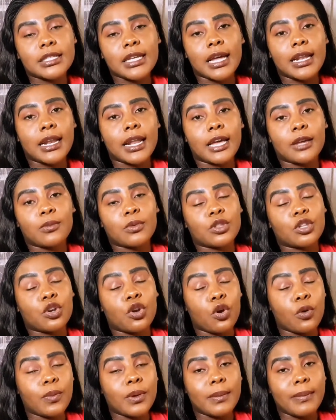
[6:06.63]
unlike with an
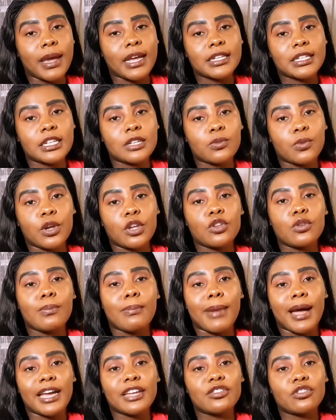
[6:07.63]
open mandate where you
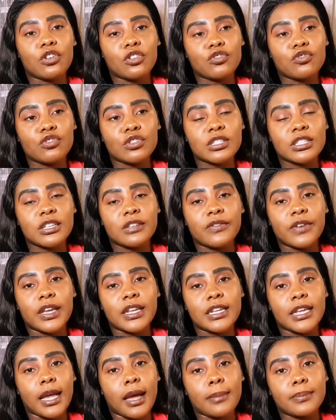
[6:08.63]
might not receive
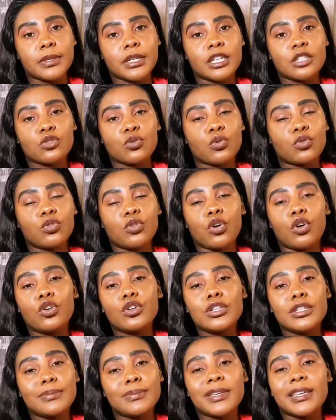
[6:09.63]
any updates, or you'll
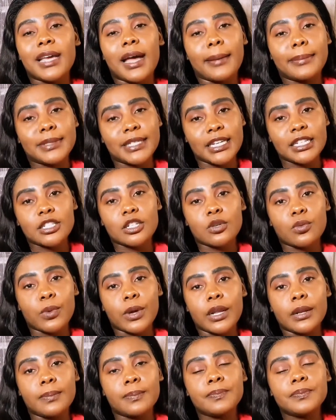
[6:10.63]
only be updated
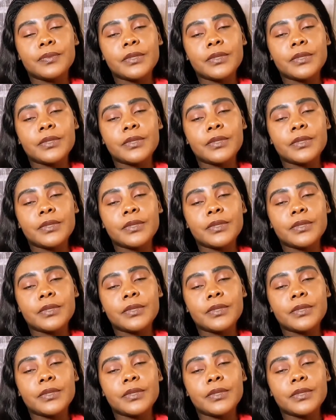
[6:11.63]
when